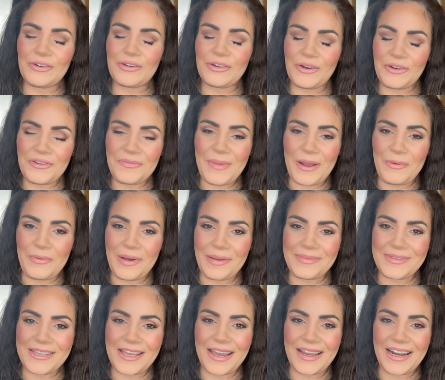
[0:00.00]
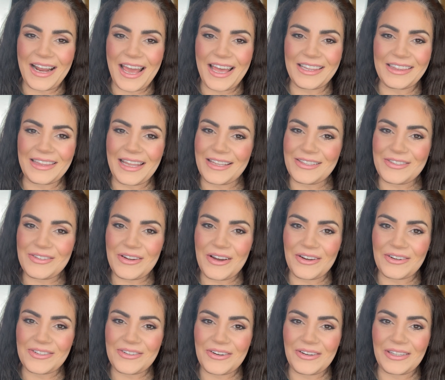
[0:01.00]
Go to my website at
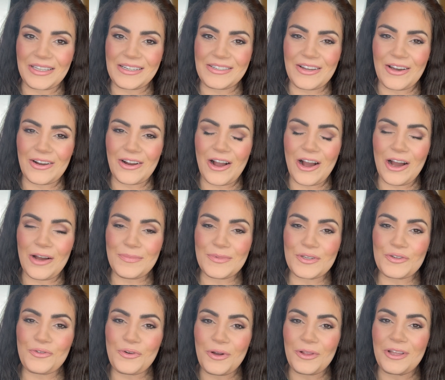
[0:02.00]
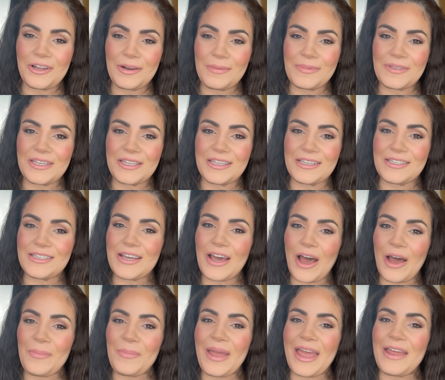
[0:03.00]
letstalkdarling.com, scroll on up to the
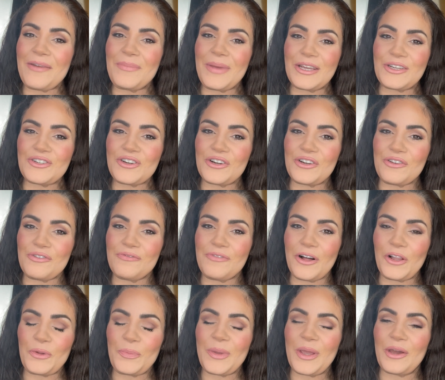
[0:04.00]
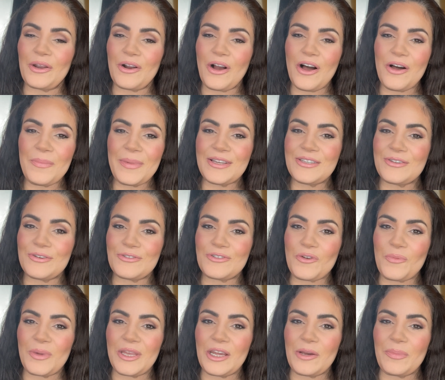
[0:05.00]
top and make sure you follow me on all my
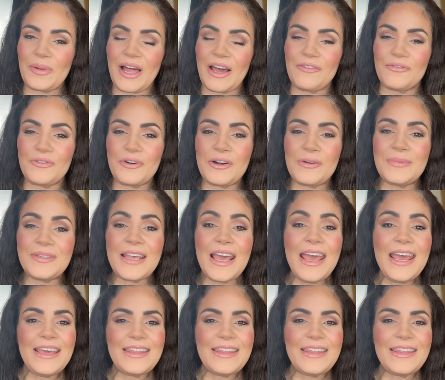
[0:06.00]
social media platforms.